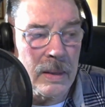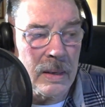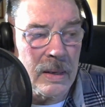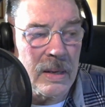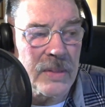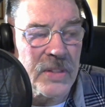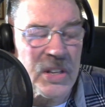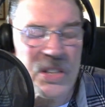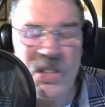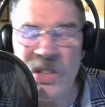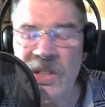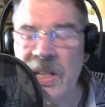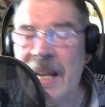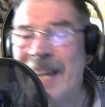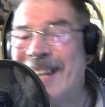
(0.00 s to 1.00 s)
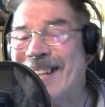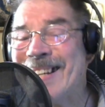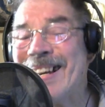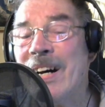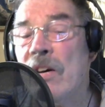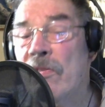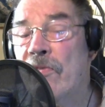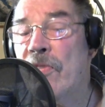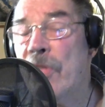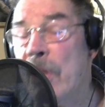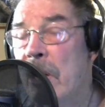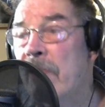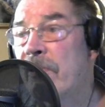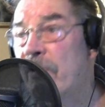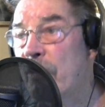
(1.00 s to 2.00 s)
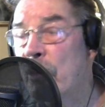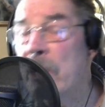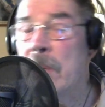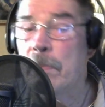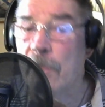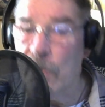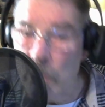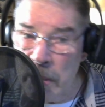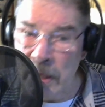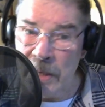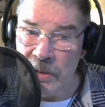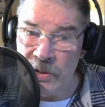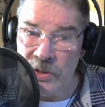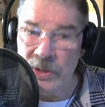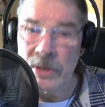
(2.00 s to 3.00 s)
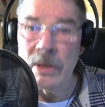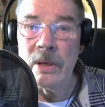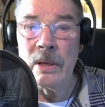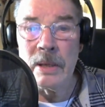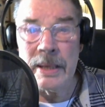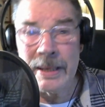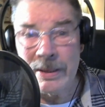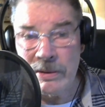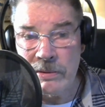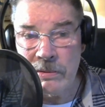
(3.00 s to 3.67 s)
The State of the Free Press, like